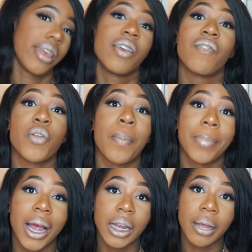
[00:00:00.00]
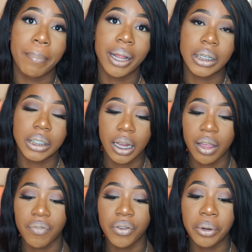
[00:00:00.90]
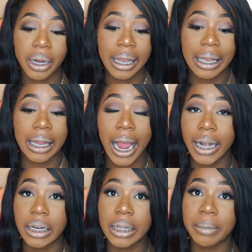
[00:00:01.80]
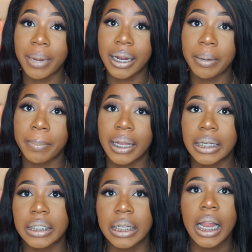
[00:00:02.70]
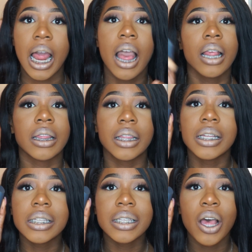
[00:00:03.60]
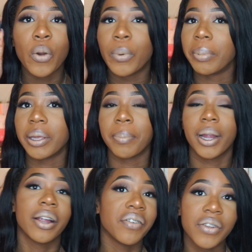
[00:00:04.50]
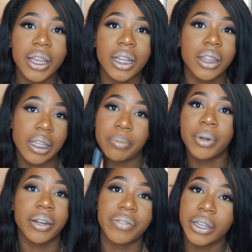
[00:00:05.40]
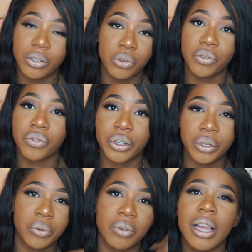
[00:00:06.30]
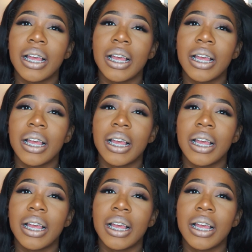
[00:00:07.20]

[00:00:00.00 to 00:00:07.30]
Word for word: If you're my complexion, if you're lighter than my complexion, this would be perfect, the perfect nude for you.